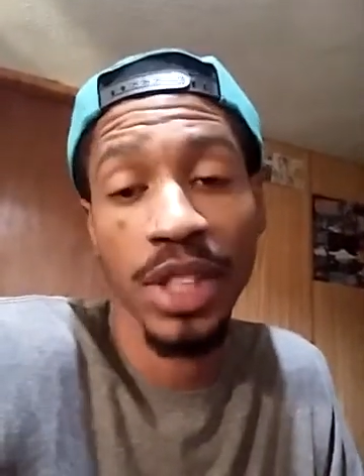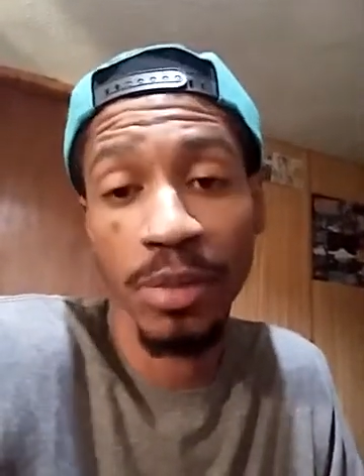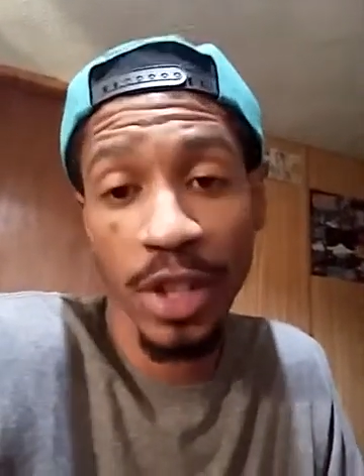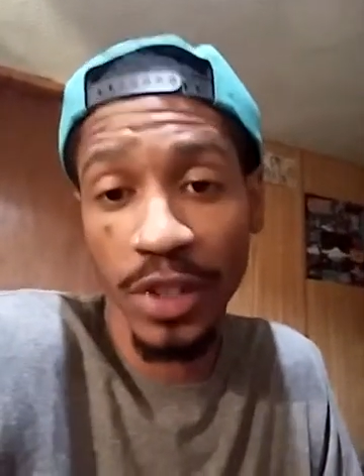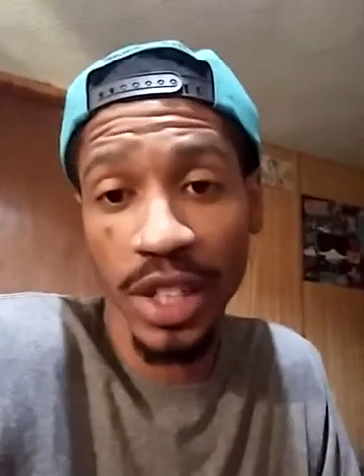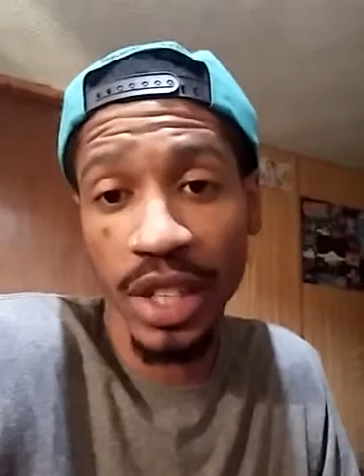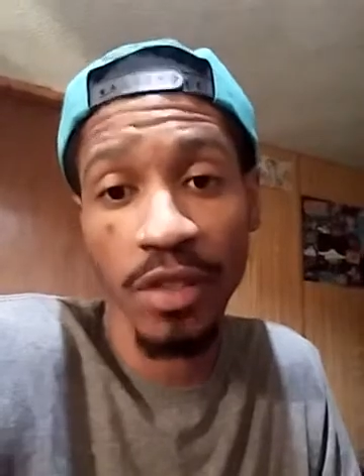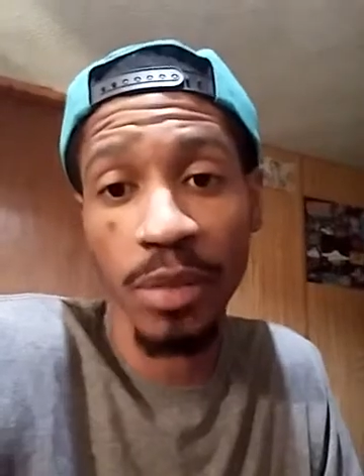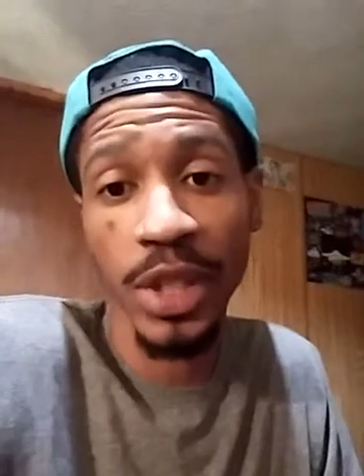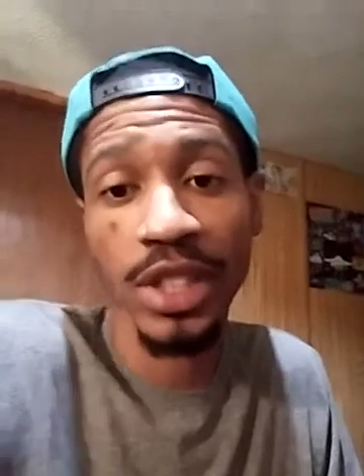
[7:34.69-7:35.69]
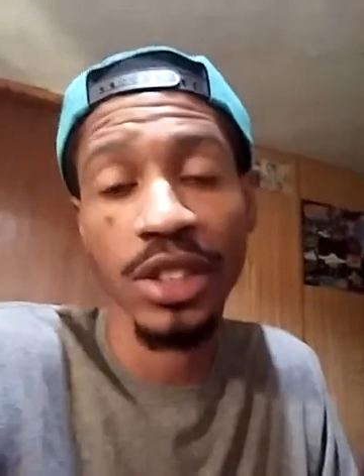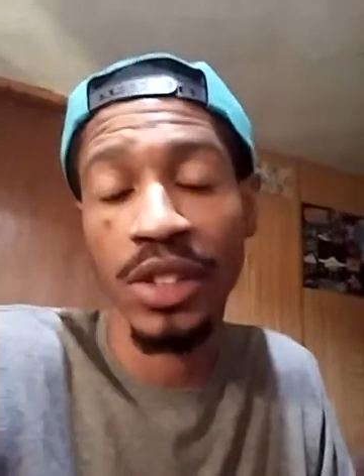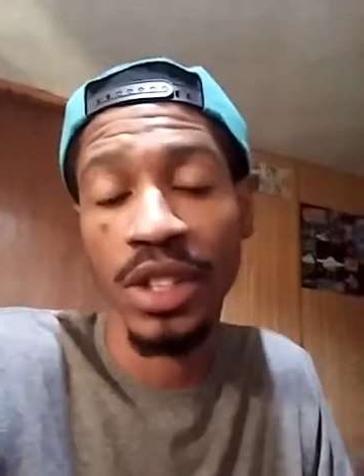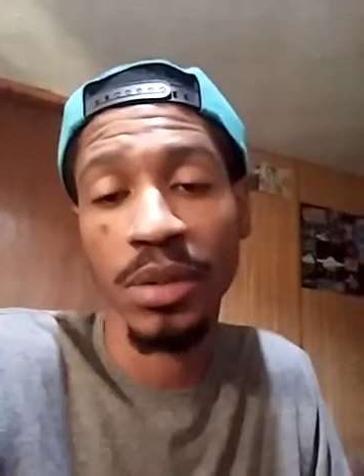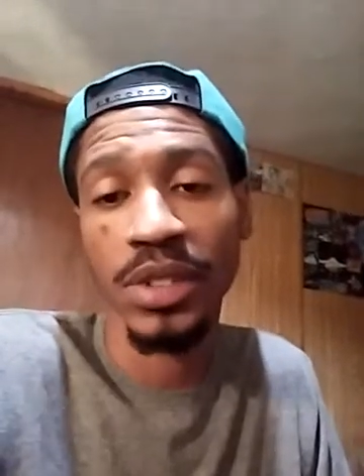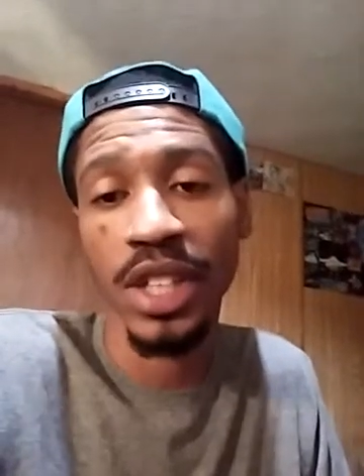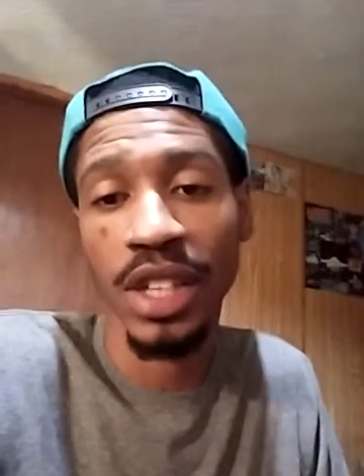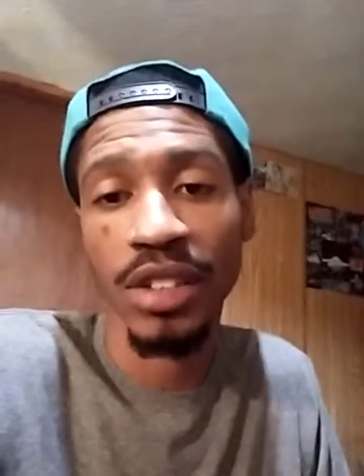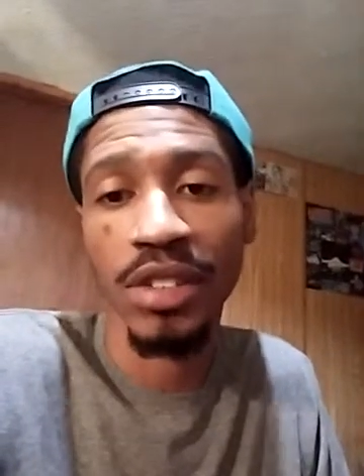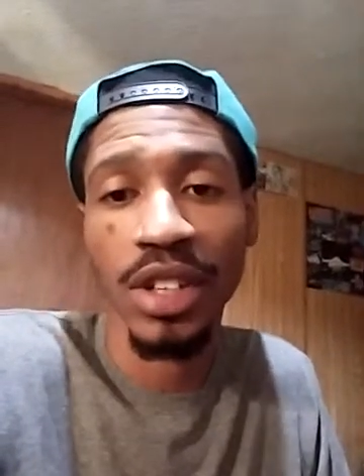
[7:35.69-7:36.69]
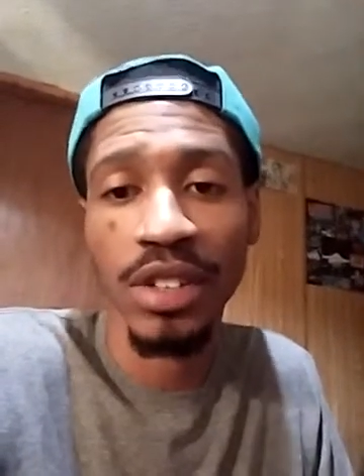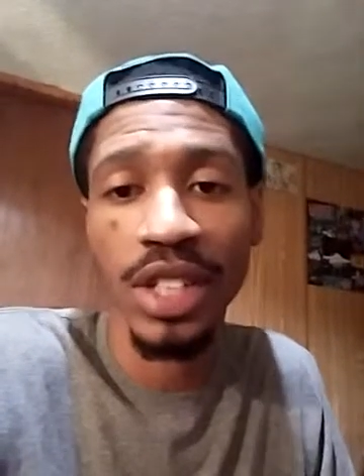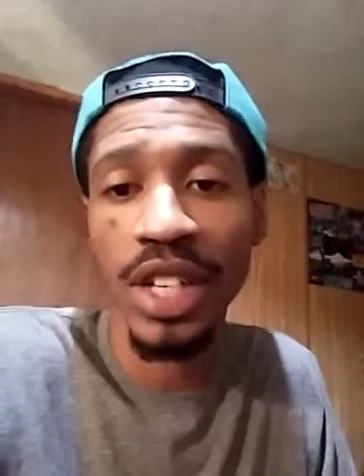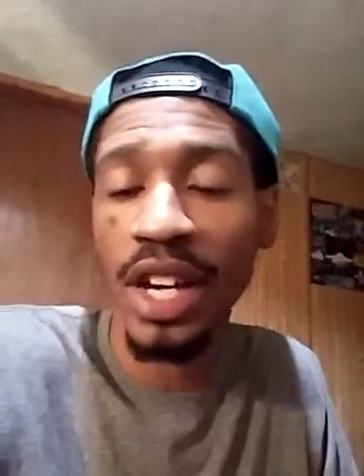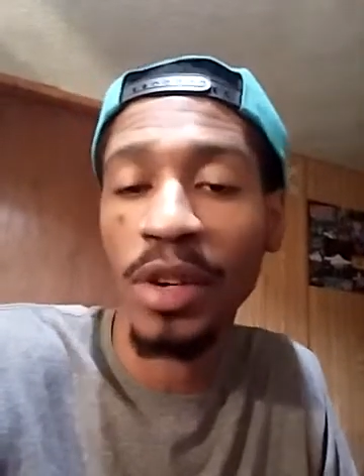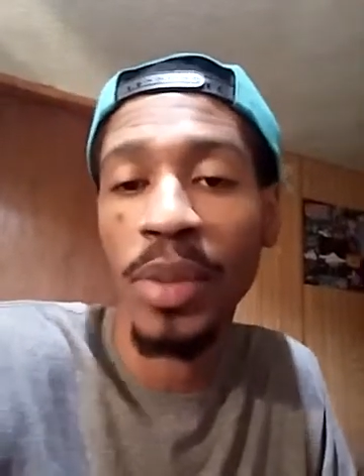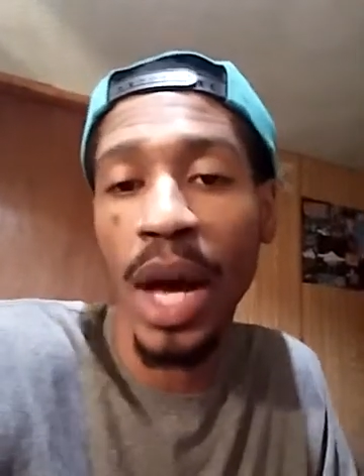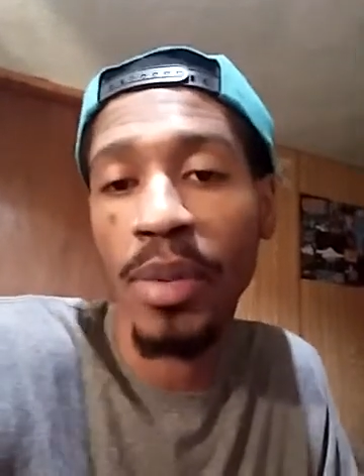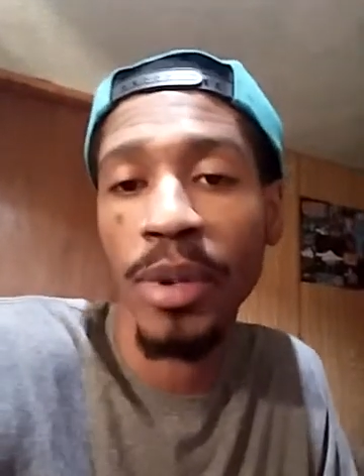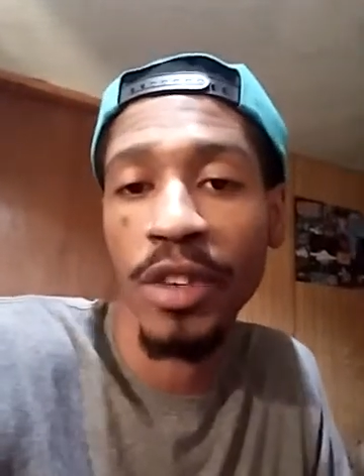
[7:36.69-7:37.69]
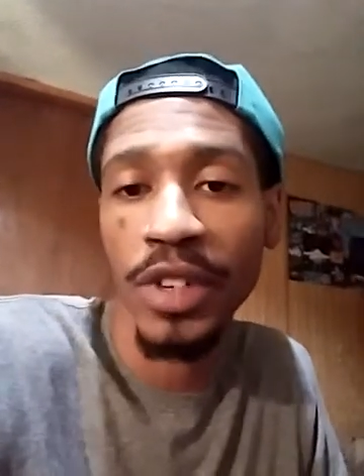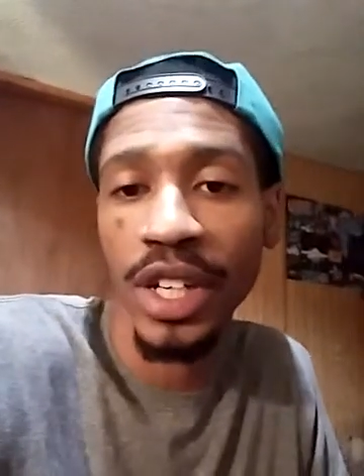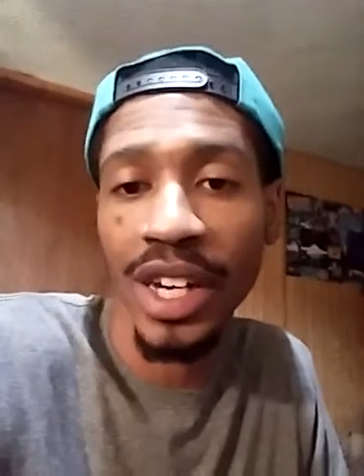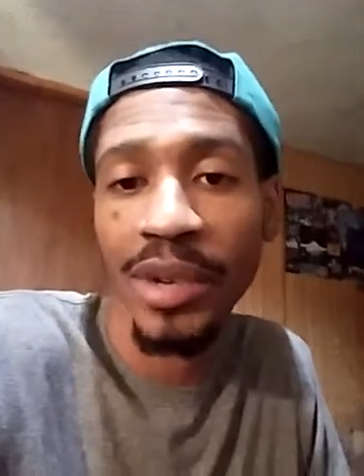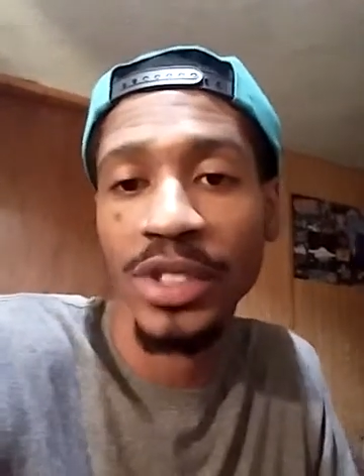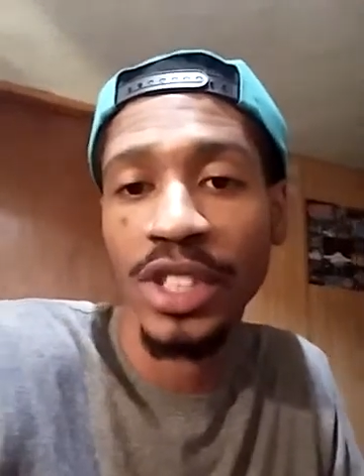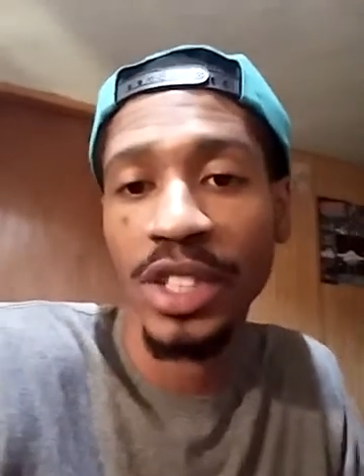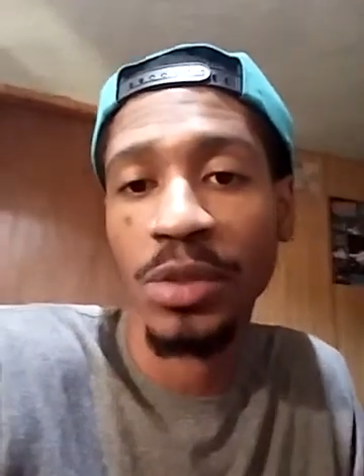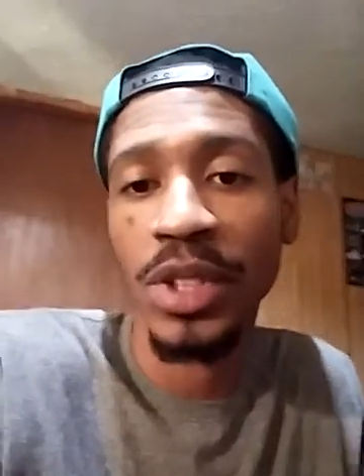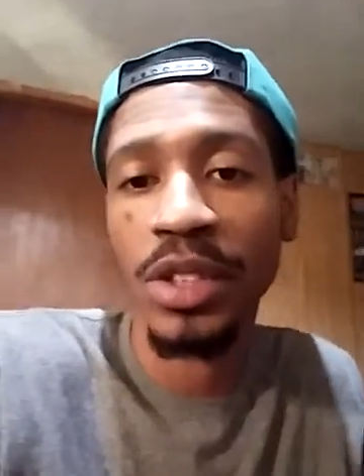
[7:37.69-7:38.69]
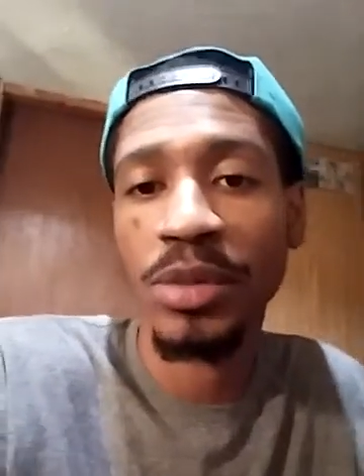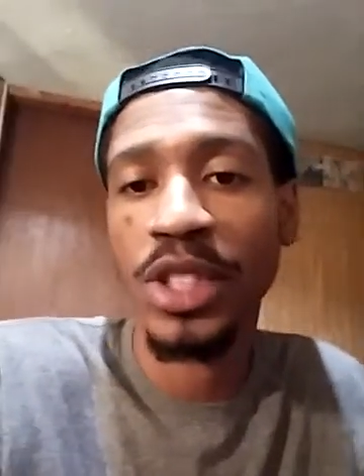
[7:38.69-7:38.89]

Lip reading: The motherfucker never missed, so it was like, you know, he not gonna pop a motherfucker that was just with him.